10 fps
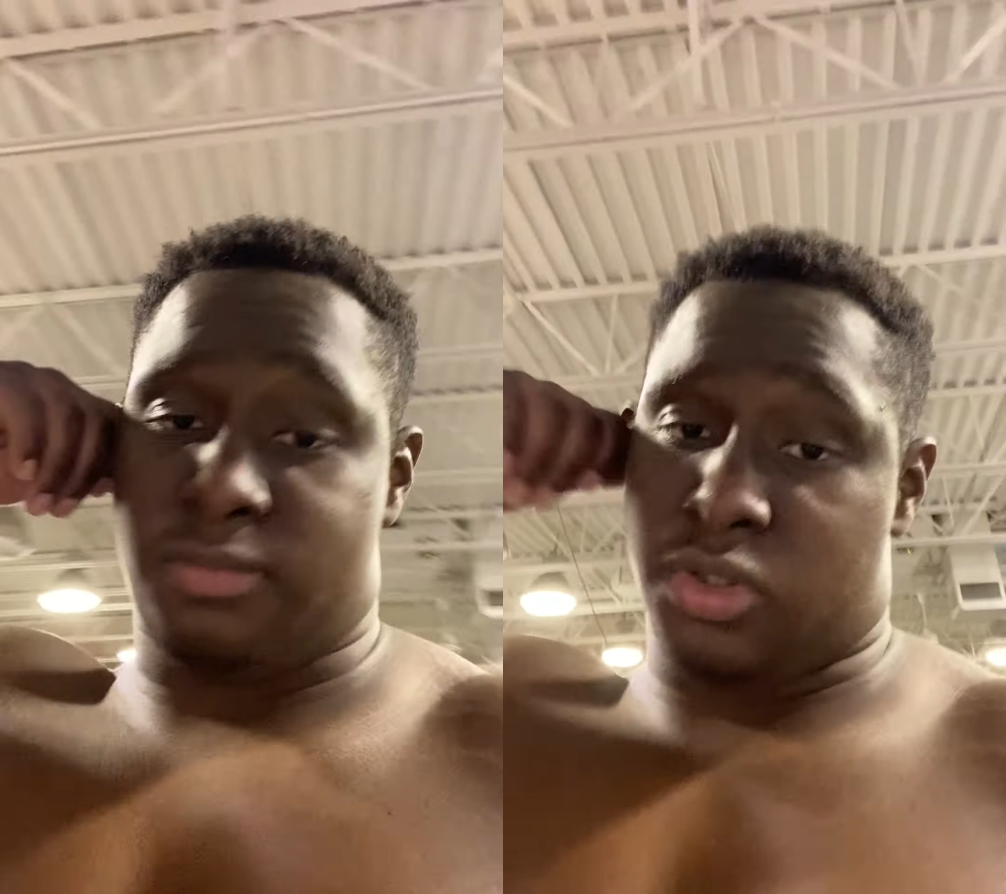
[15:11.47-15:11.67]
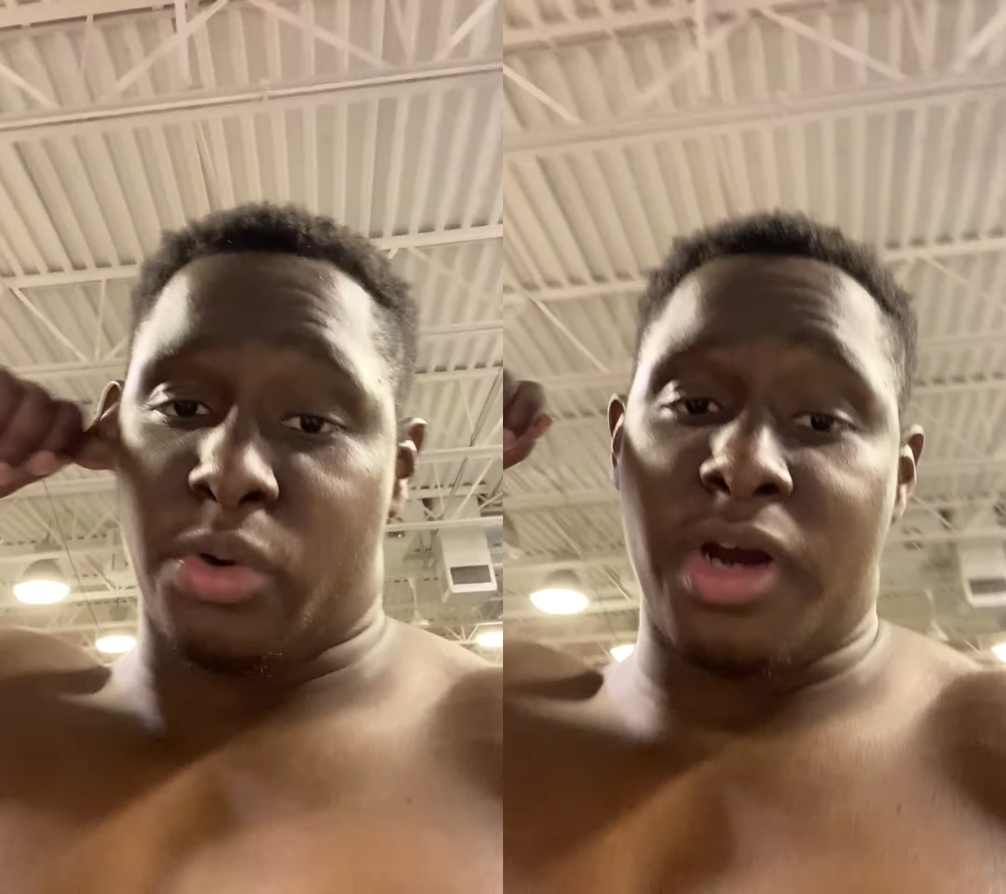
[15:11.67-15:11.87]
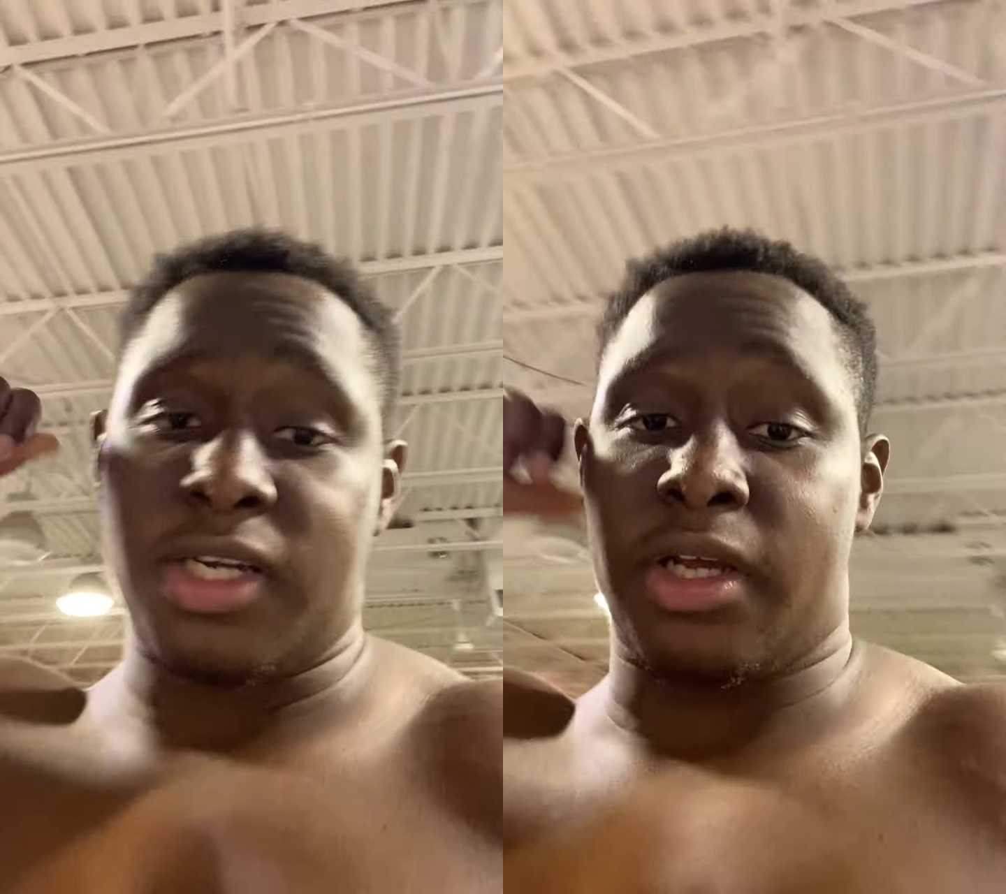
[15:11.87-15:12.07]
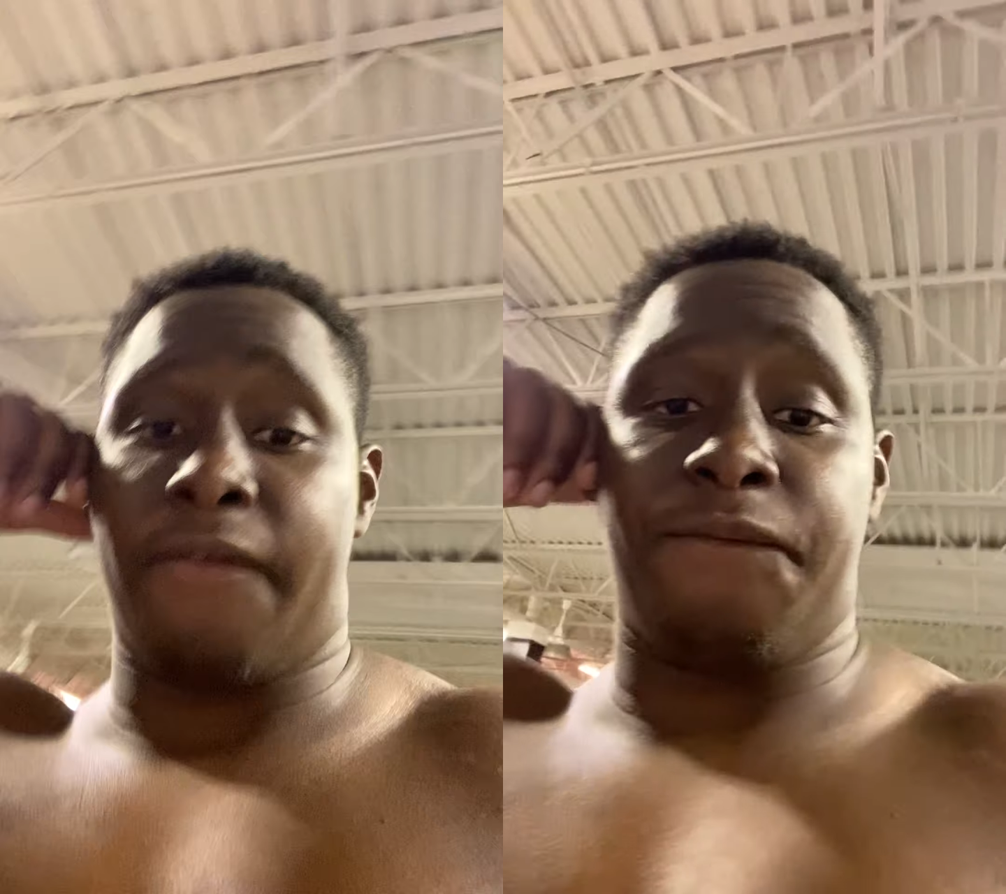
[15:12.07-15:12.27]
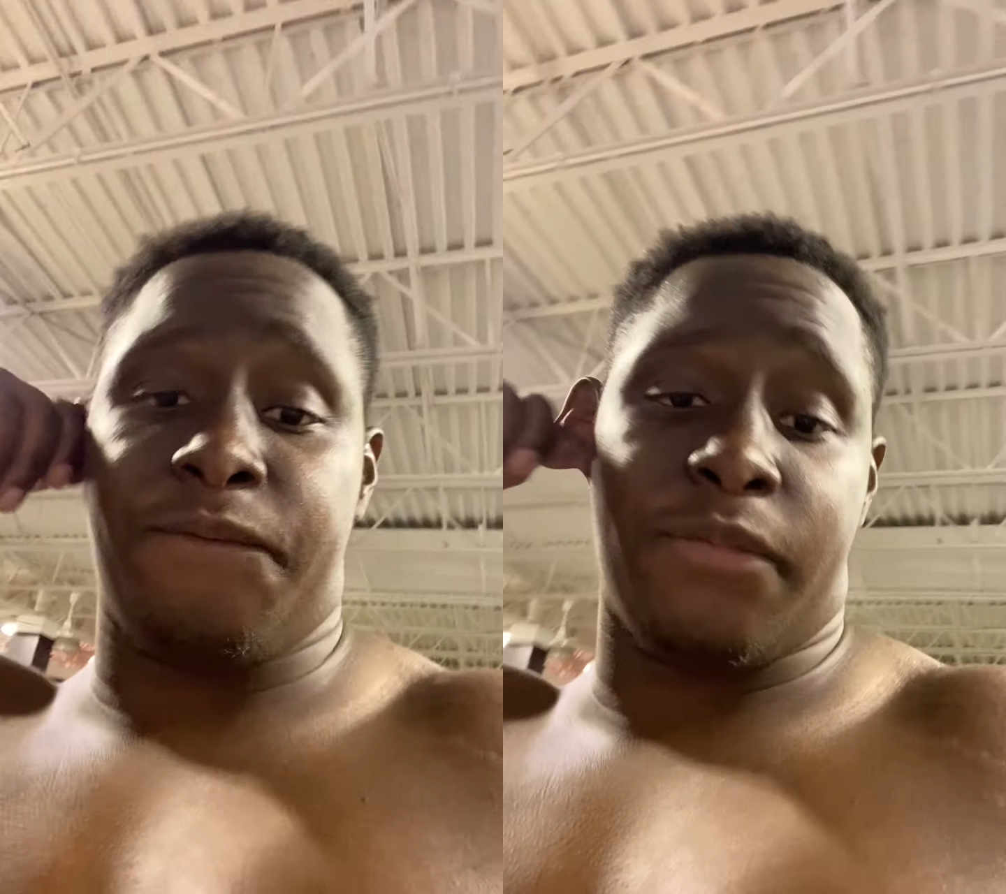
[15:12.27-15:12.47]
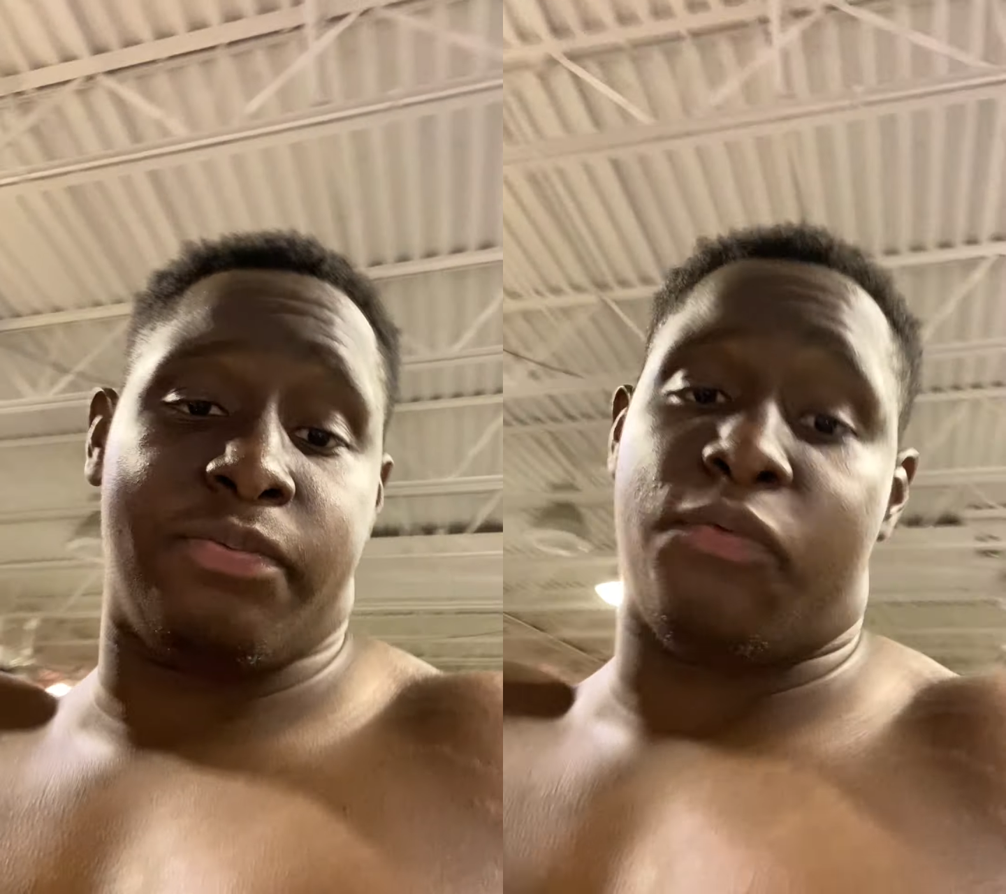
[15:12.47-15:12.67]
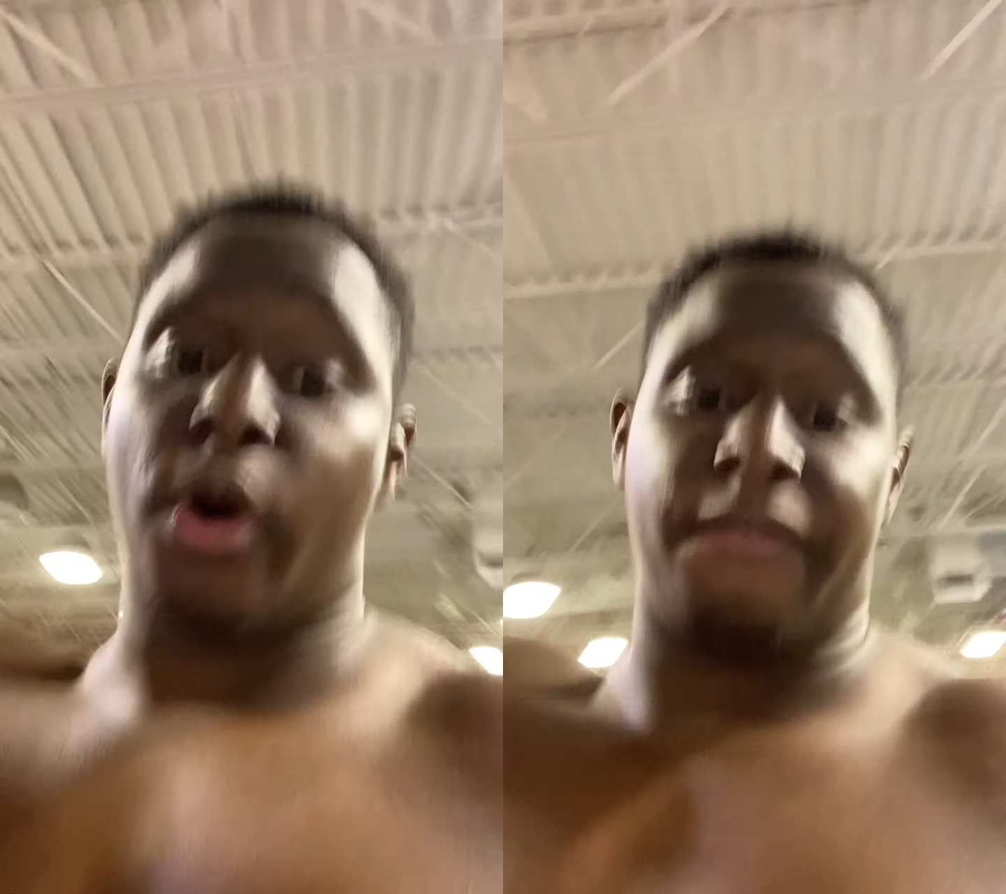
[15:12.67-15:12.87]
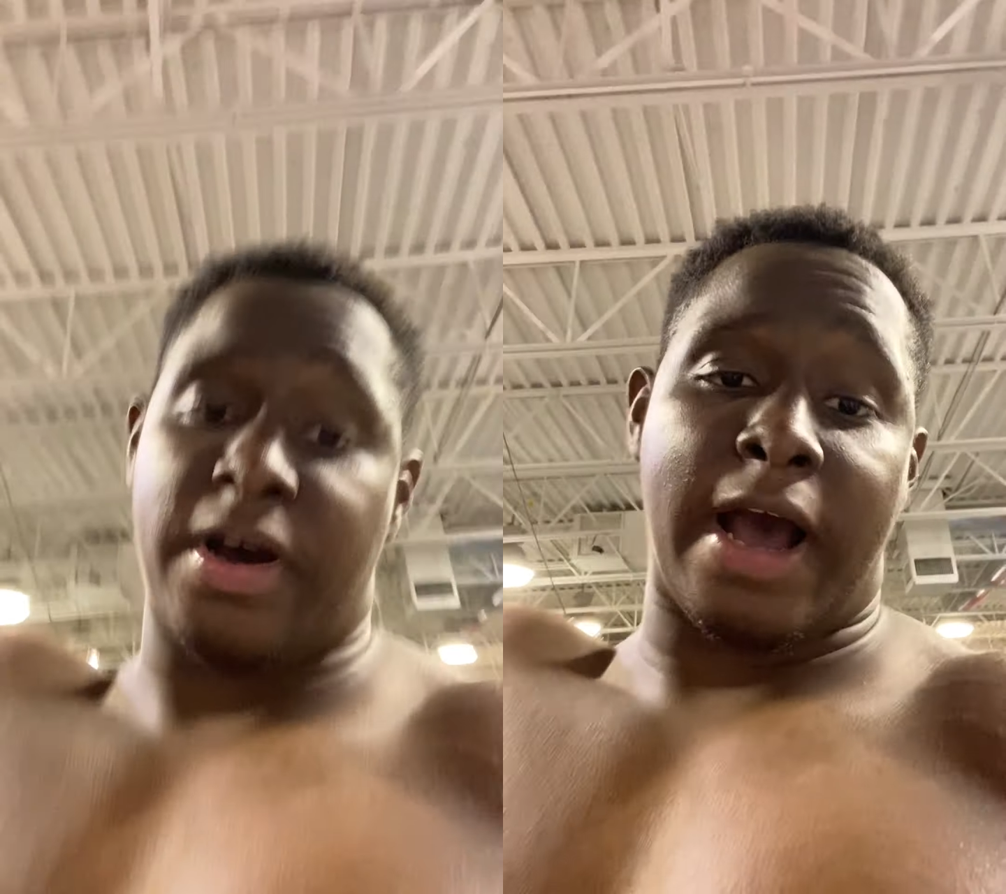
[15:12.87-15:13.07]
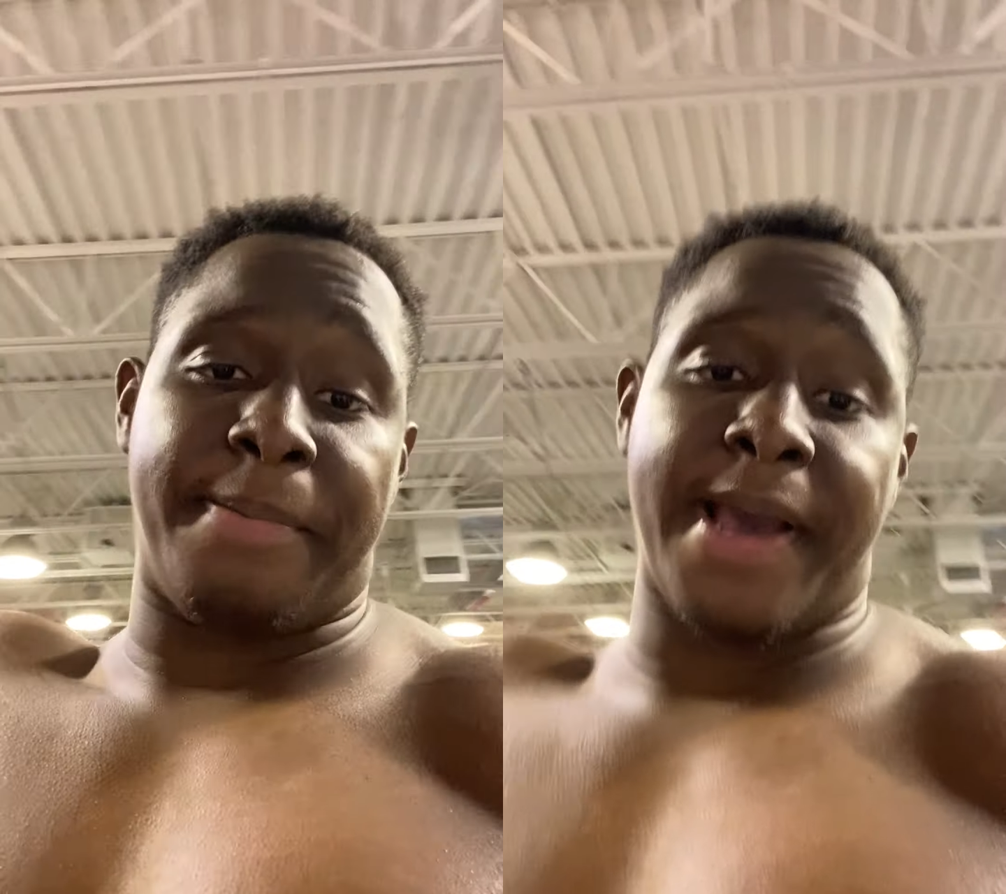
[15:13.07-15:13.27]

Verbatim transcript: 345